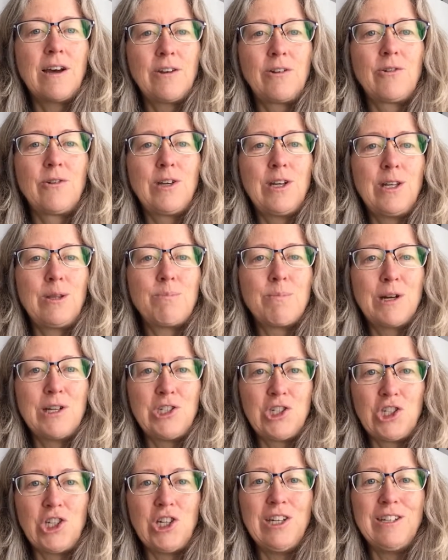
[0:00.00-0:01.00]
underneath my
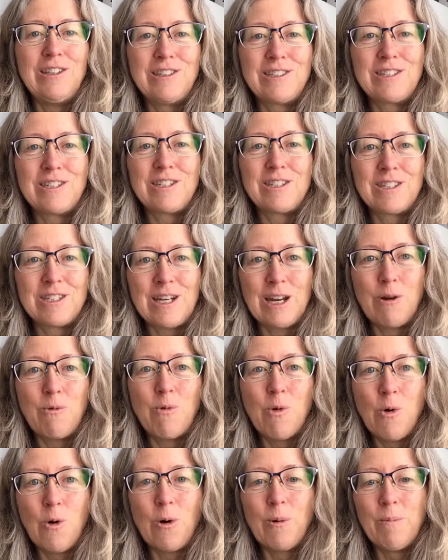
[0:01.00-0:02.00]
jeans to stay
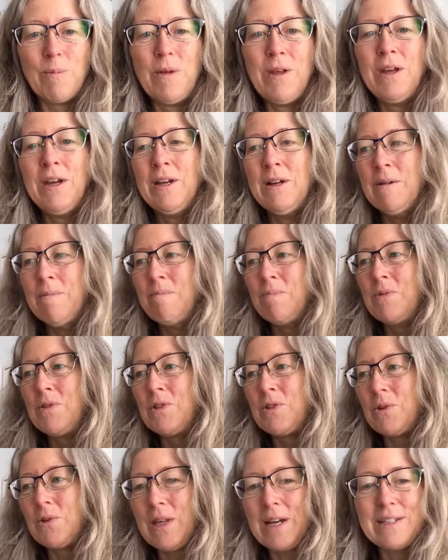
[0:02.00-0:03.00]
warm,
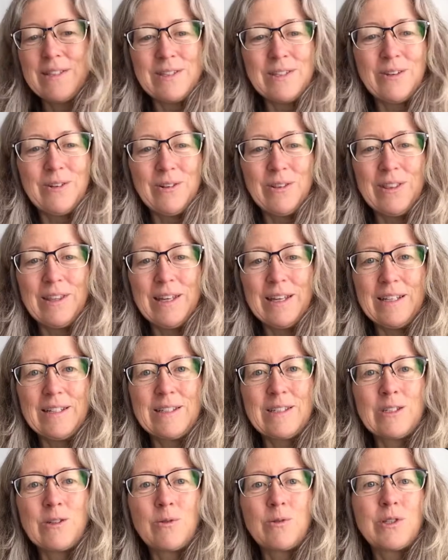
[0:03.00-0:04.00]
so that's a good thing.
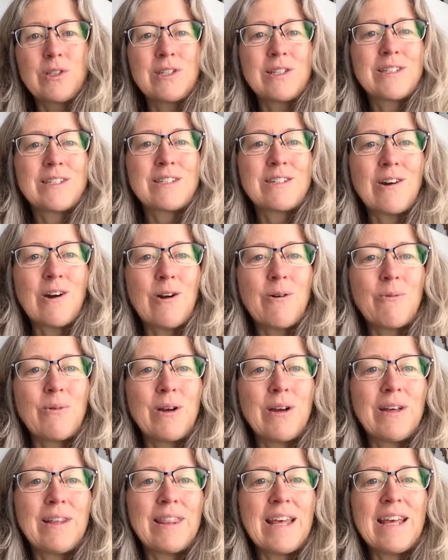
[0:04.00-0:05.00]
So to start
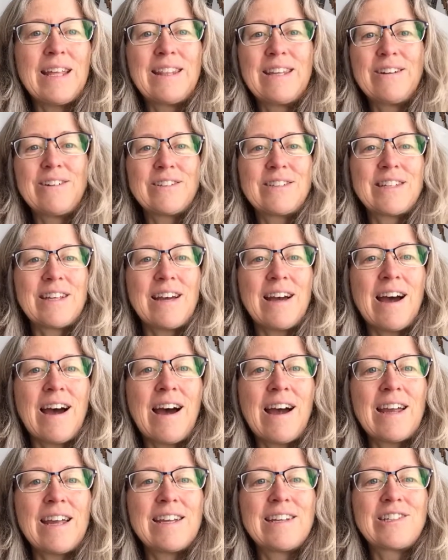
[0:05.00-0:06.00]
with, and there's,
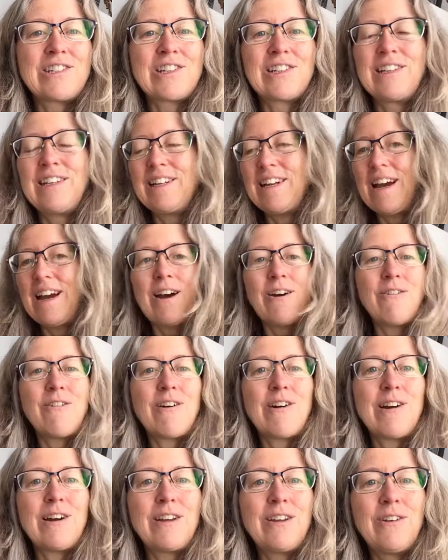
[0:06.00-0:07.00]
hi Angelina,
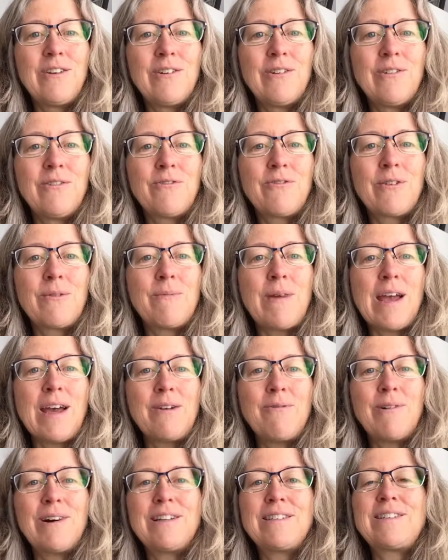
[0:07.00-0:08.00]
how are you? From
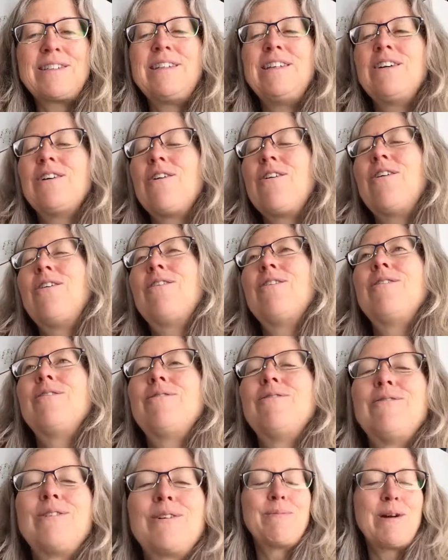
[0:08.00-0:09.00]
NYC,
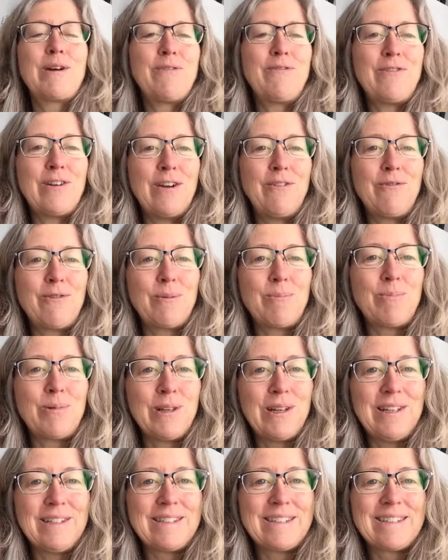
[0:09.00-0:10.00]
oh, of my favorite
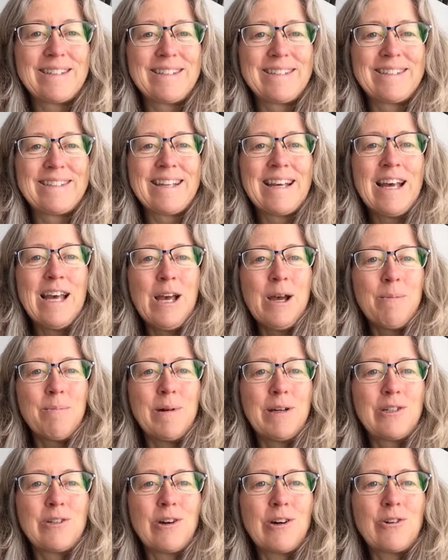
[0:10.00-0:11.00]
places.
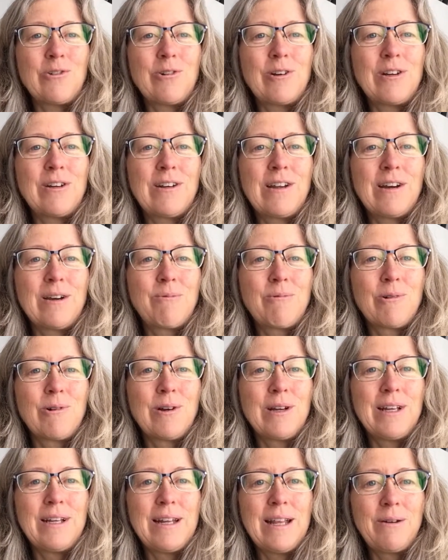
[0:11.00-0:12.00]
My daughter and I were
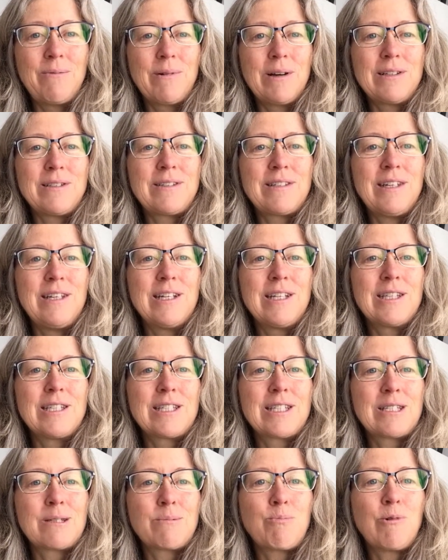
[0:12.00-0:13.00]
in NYC in the
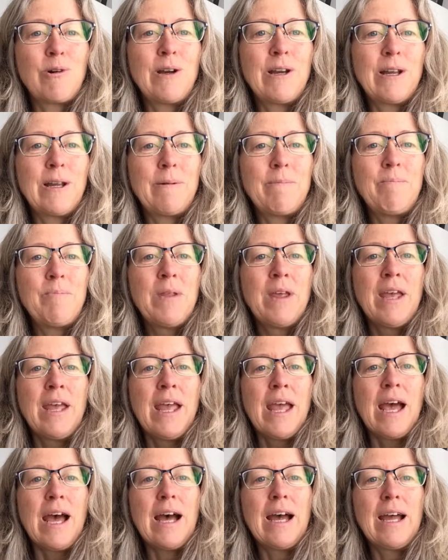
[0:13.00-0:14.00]
spring,
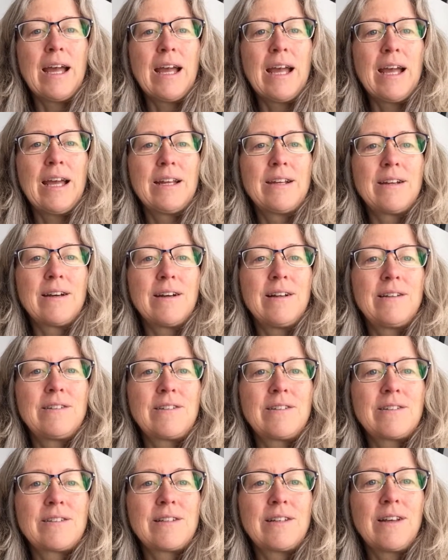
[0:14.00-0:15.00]
and I
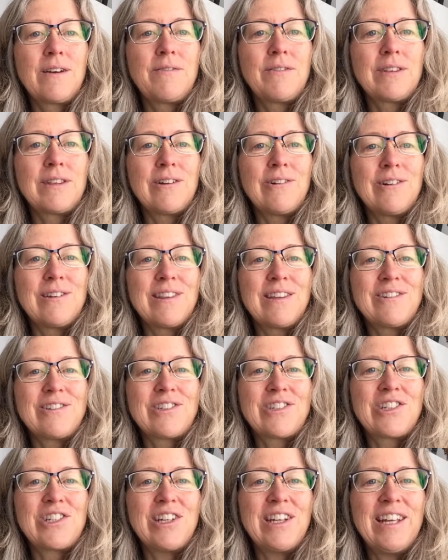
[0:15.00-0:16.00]
just love it there. And
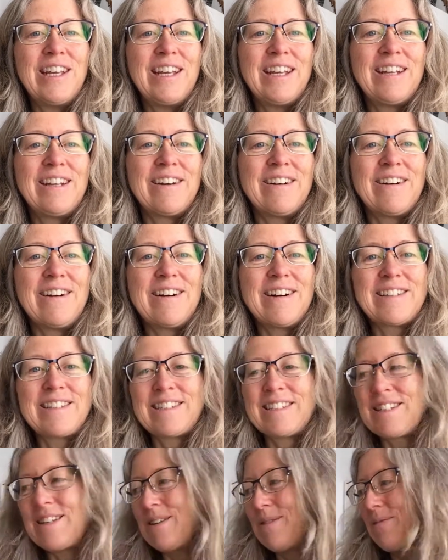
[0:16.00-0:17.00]
there's Janine.
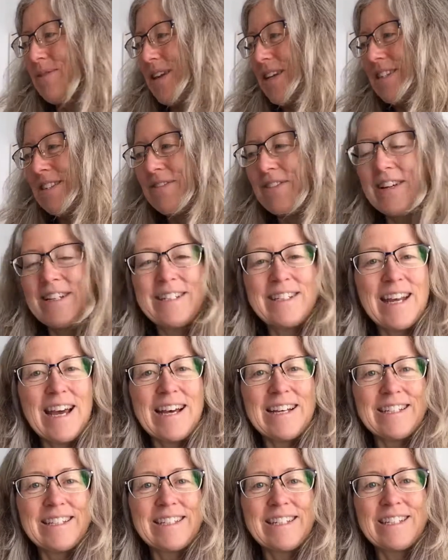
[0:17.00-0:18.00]
Awesome. That's
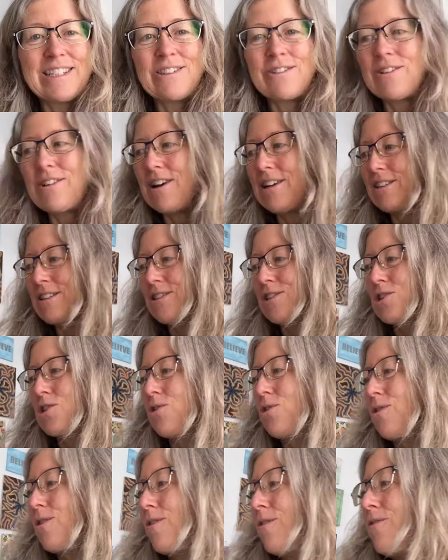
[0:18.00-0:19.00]
fantastic. So guys, I'll show
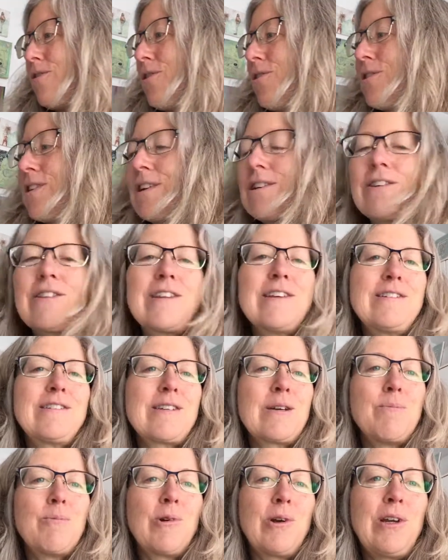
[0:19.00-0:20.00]
you a few little things
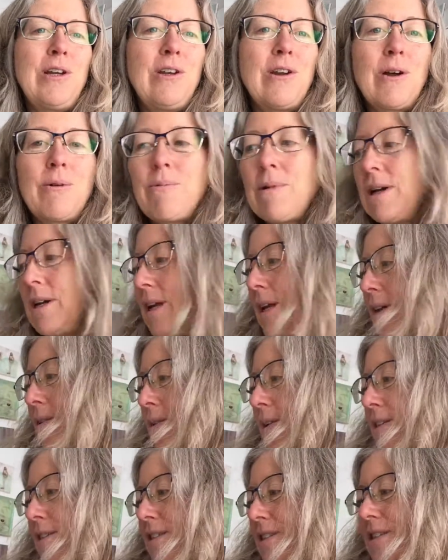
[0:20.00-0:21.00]
I'm working on right now.
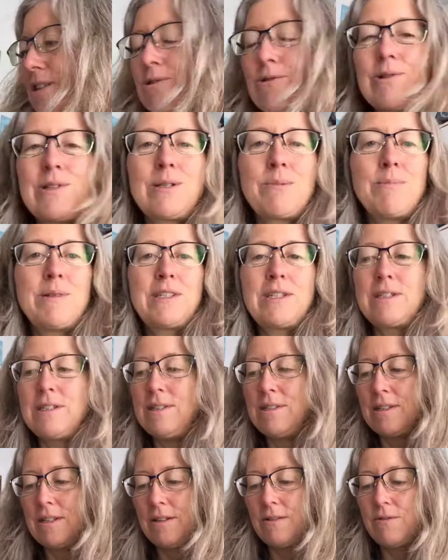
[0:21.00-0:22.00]
It's the Christmas
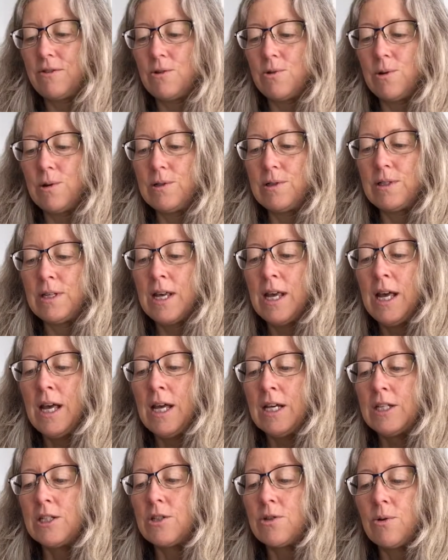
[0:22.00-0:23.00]
season, of course.
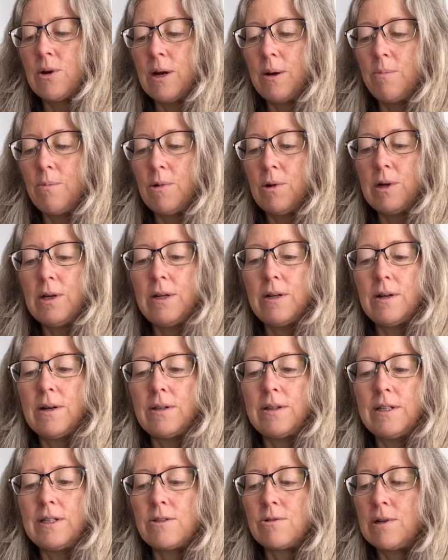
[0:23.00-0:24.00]
So I'm working
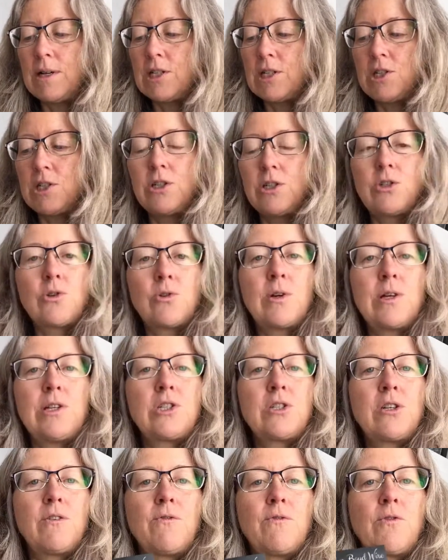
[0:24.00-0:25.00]
on, these are actually a
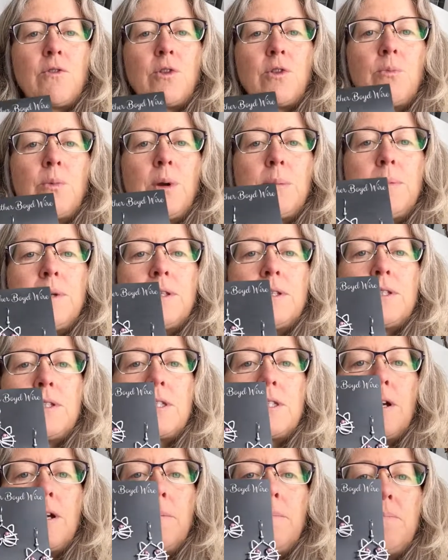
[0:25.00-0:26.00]
donation for the
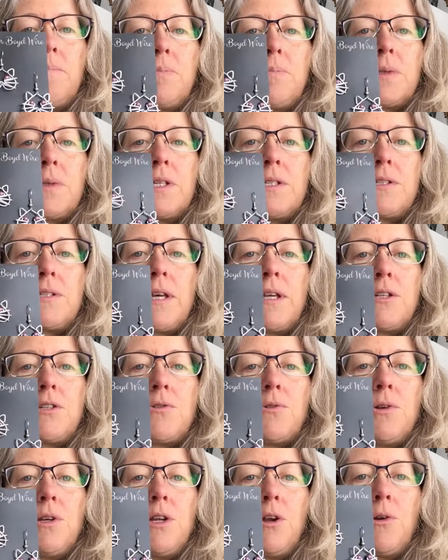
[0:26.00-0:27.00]
Women's
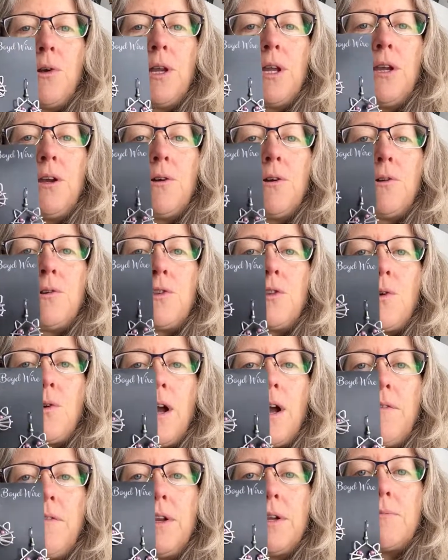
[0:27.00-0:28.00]
Center near here. They're
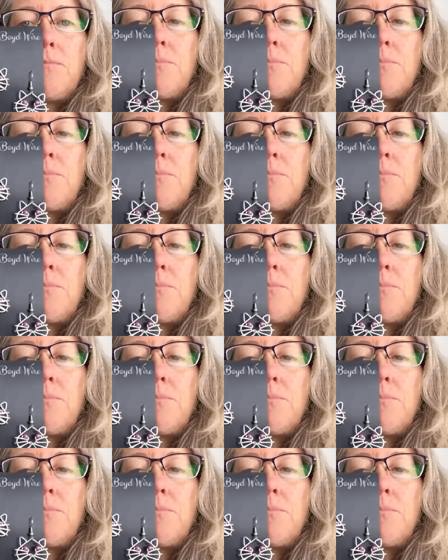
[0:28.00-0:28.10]
having